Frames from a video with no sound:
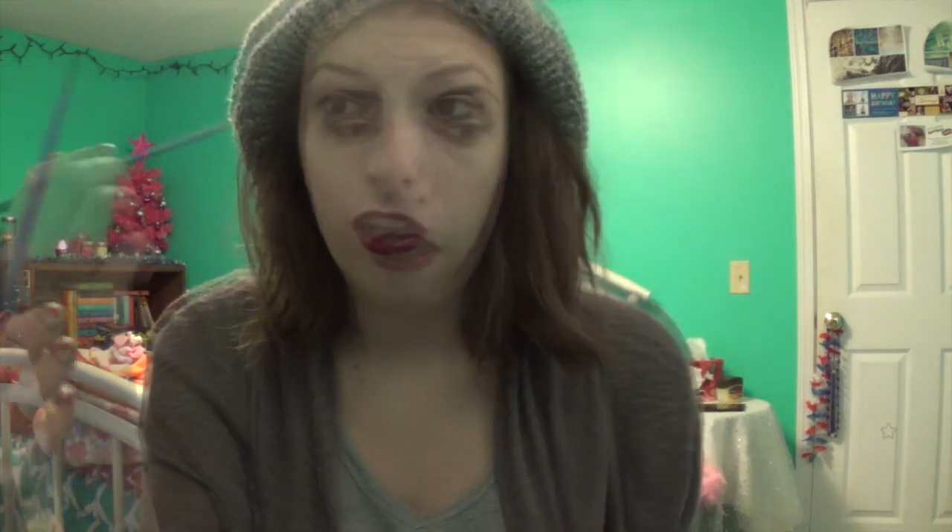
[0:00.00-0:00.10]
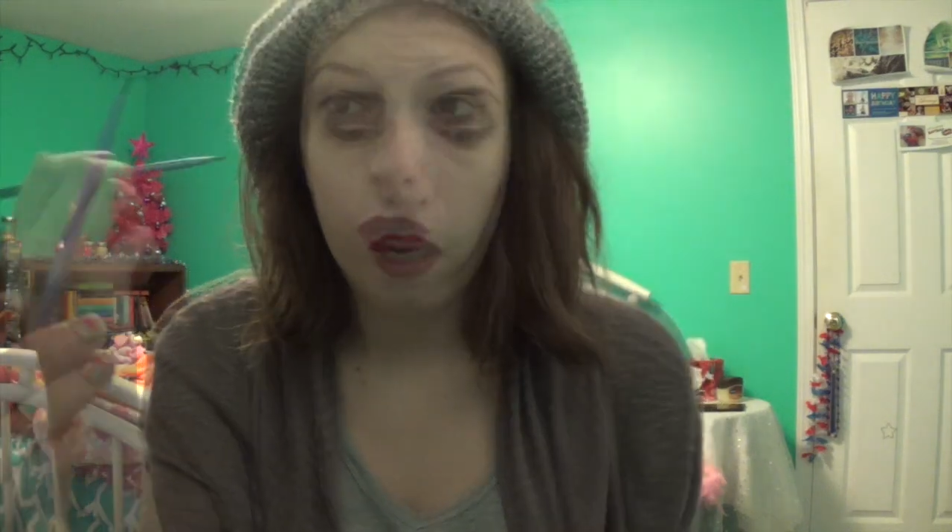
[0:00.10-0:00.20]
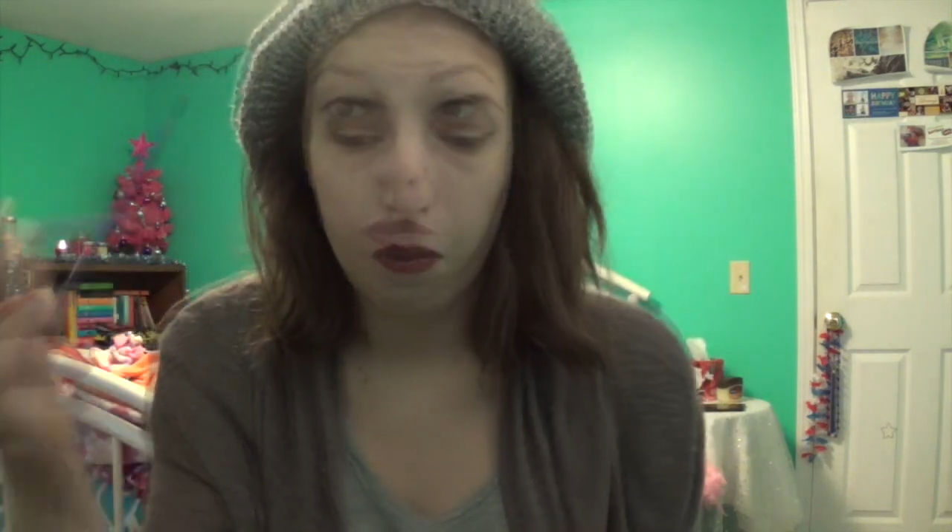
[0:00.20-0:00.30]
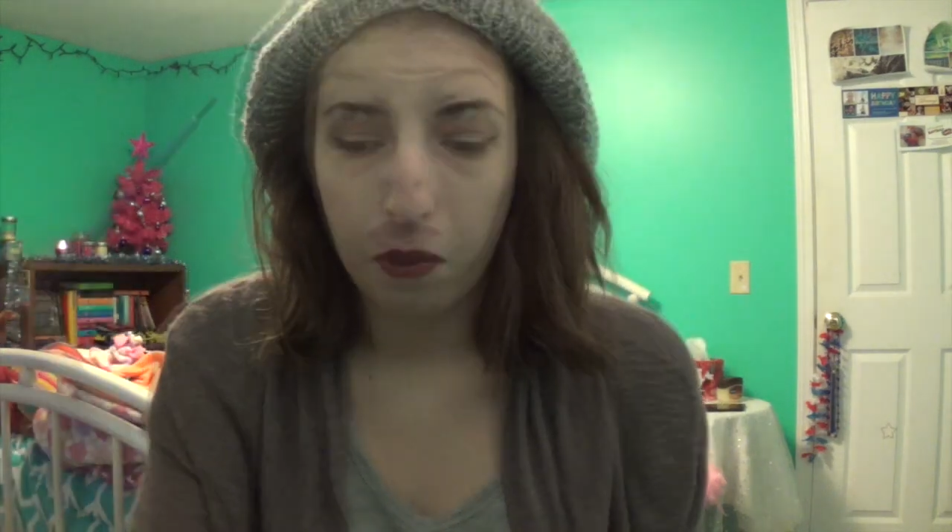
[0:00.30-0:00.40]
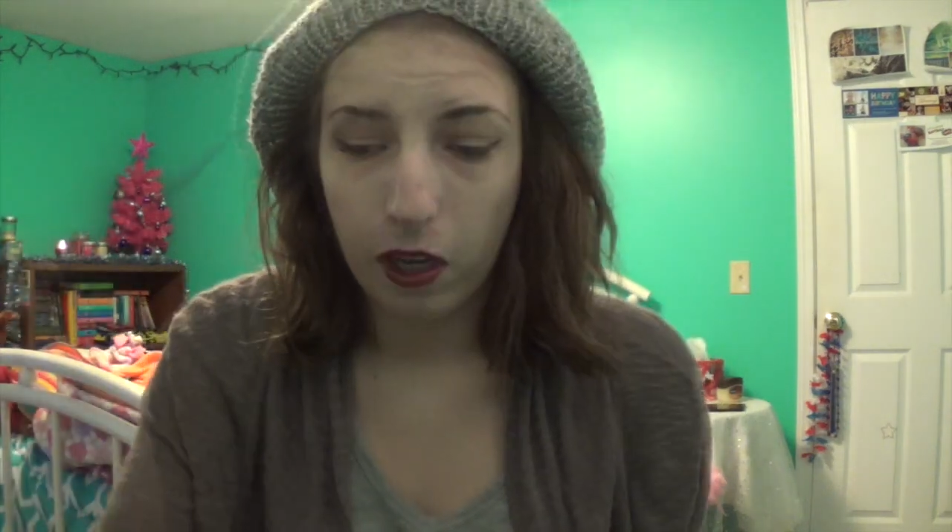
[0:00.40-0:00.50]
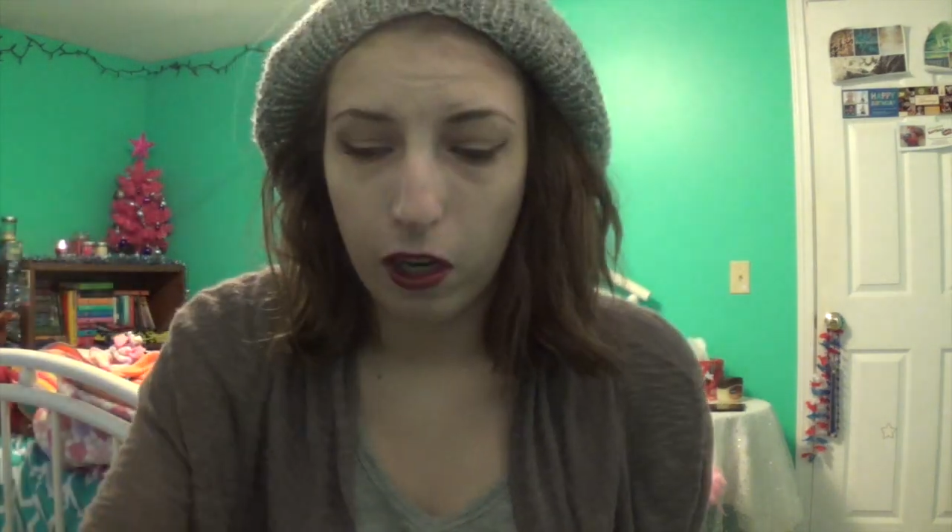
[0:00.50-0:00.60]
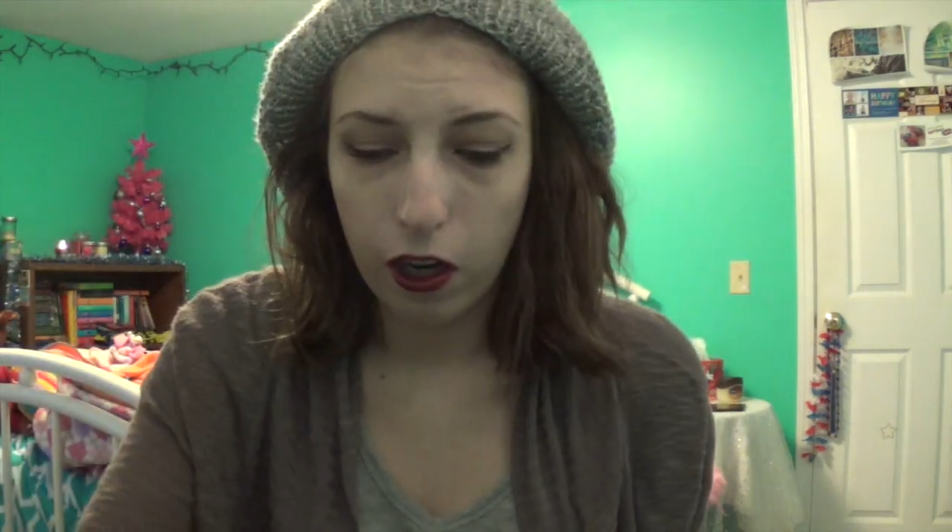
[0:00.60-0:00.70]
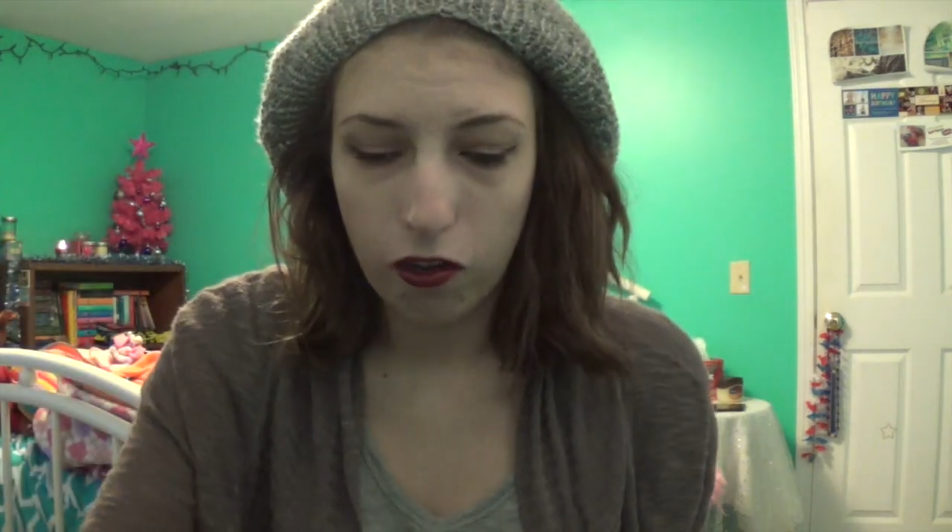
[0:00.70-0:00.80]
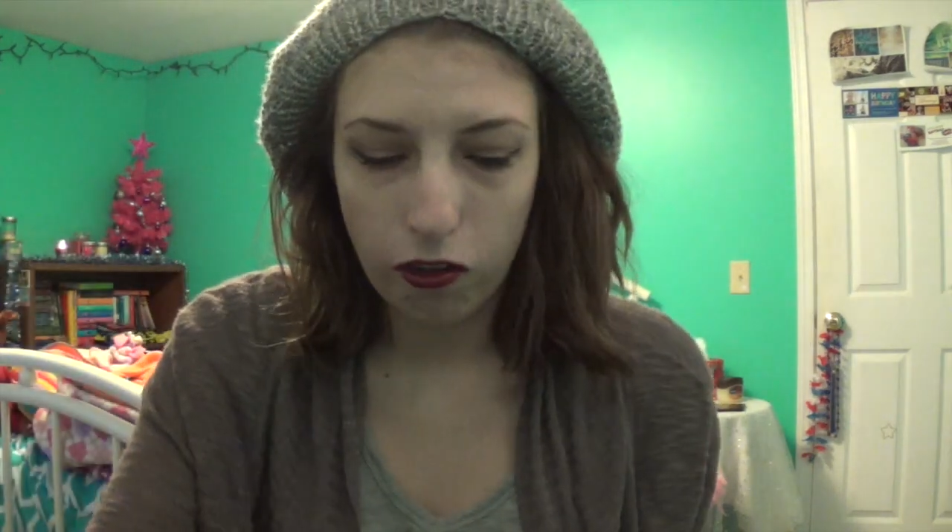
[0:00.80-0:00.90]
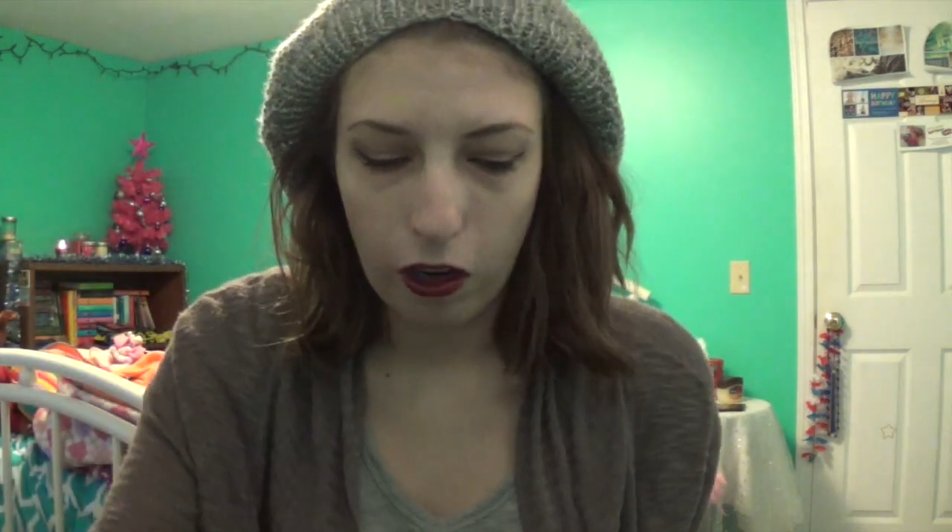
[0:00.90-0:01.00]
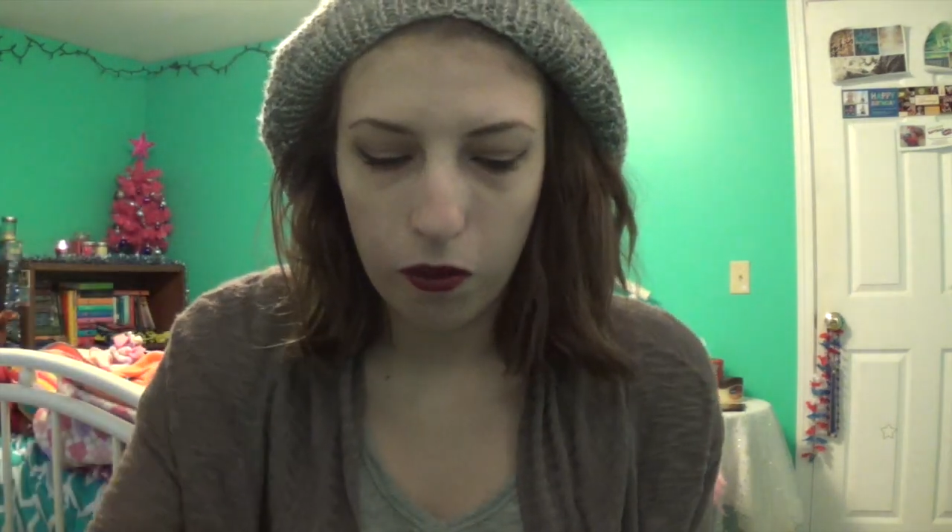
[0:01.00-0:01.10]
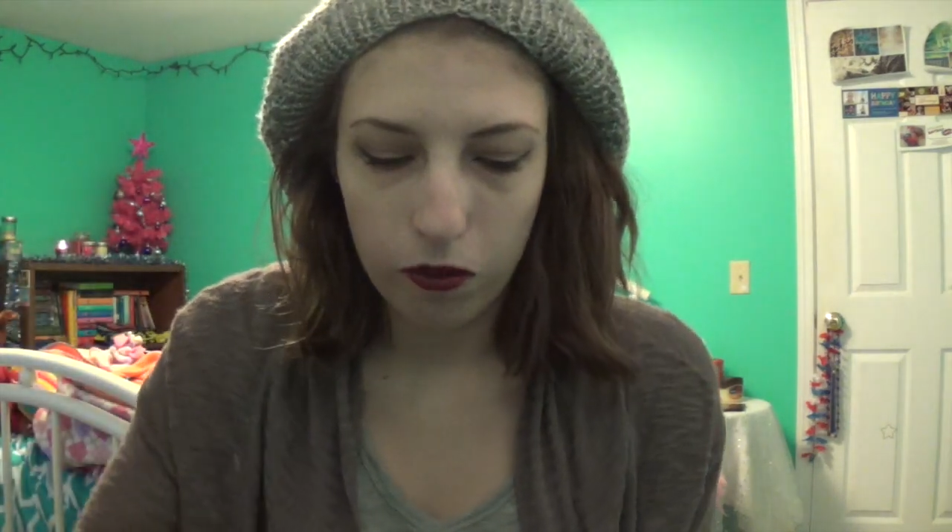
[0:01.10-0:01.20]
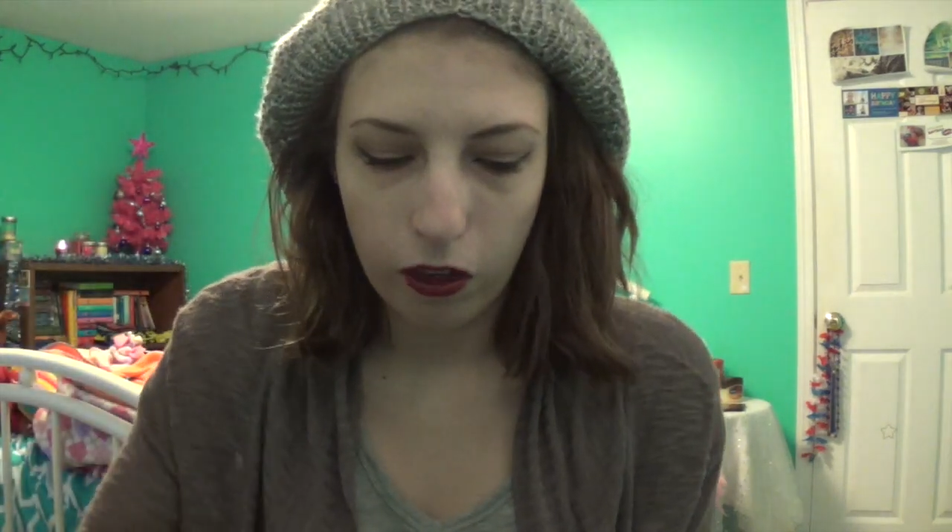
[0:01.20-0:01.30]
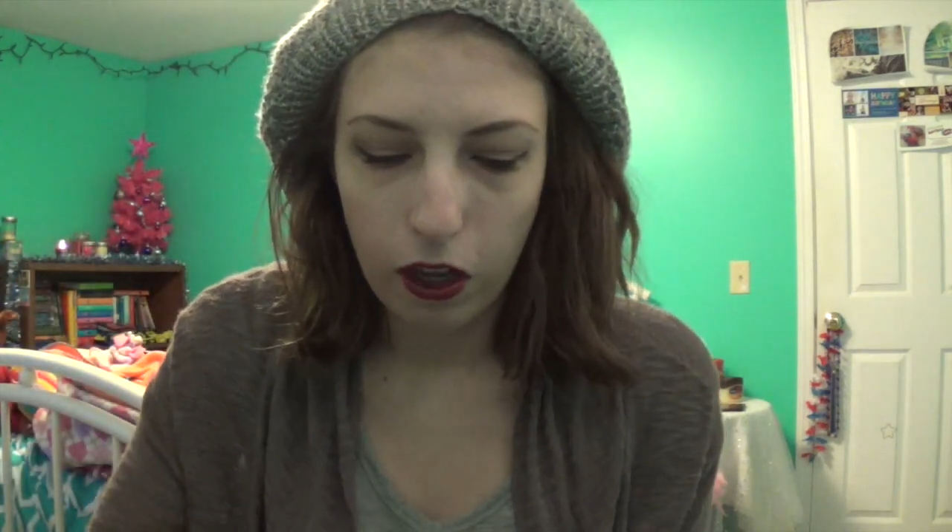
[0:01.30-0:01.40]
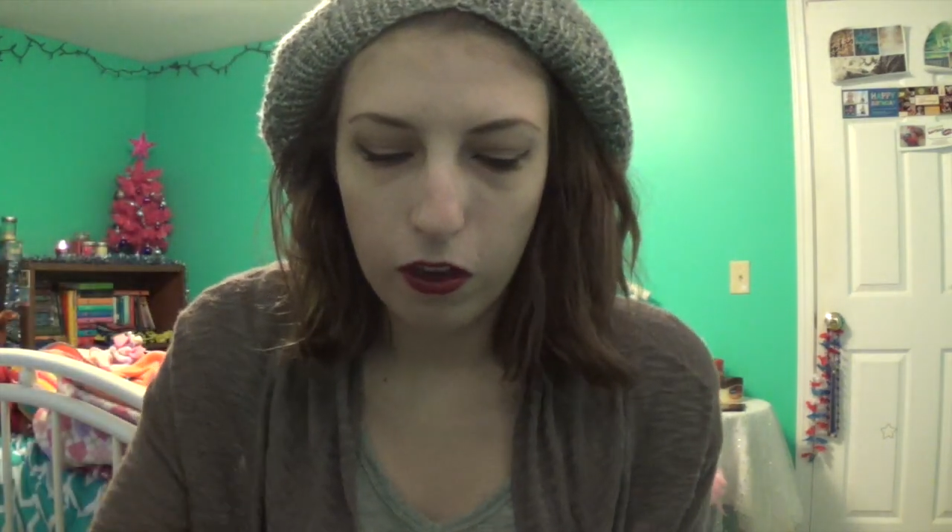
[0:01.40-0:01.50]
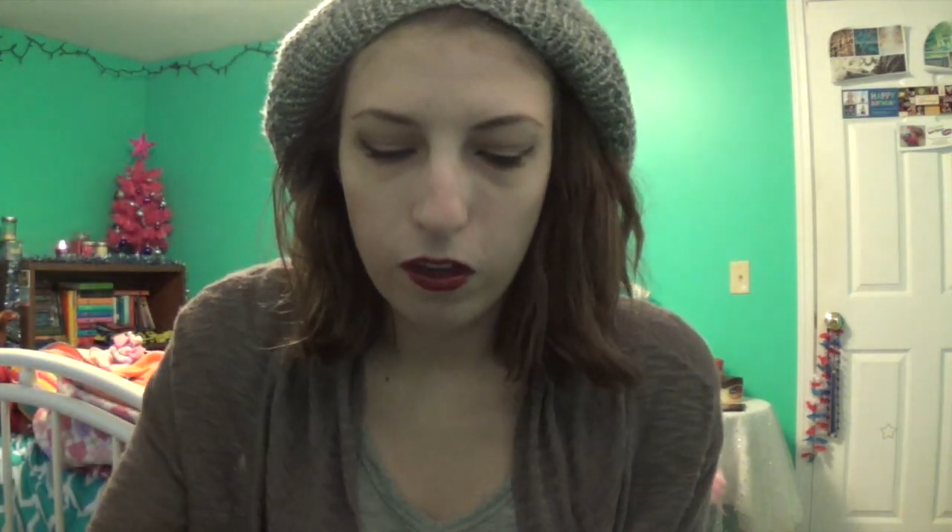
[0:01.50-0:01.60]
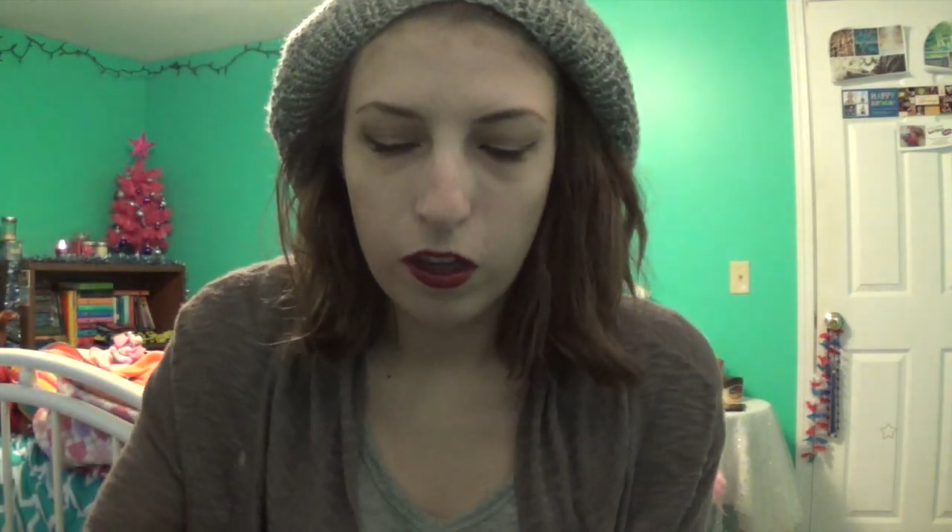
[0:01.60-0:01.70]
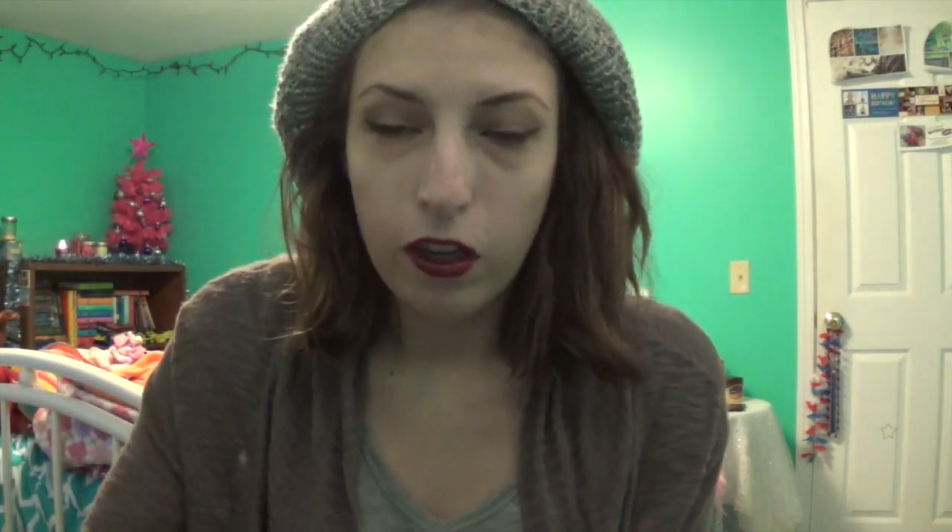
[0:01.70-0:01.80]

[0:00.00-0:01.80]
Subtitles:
Like, apply an eyeshadow and stuff.